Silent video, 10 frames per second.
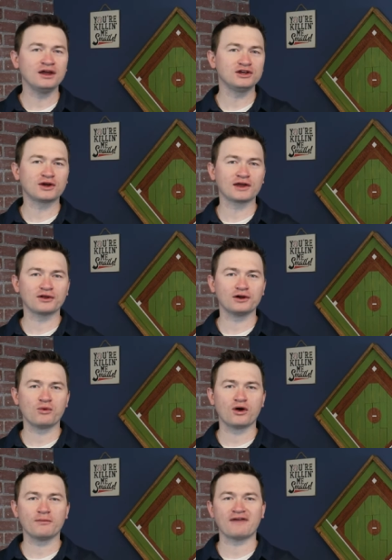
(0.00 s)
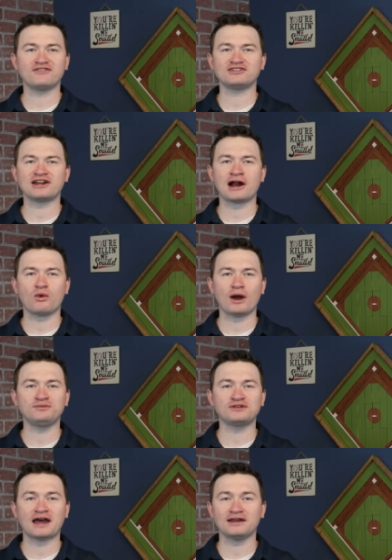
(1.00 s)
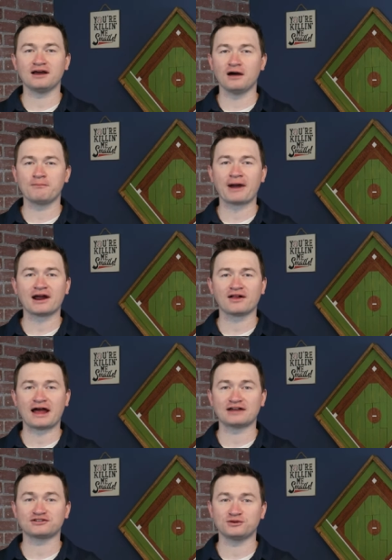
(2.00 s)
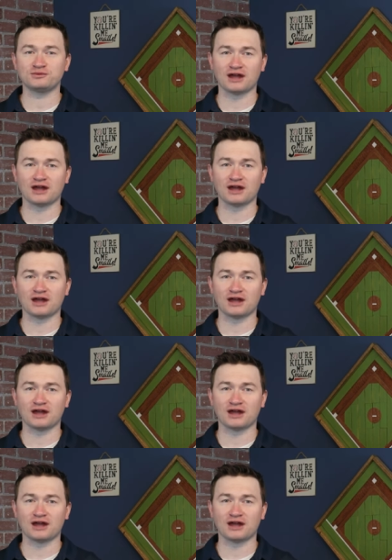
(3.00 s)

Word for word: you can learn more by visiting our website, umpire classroom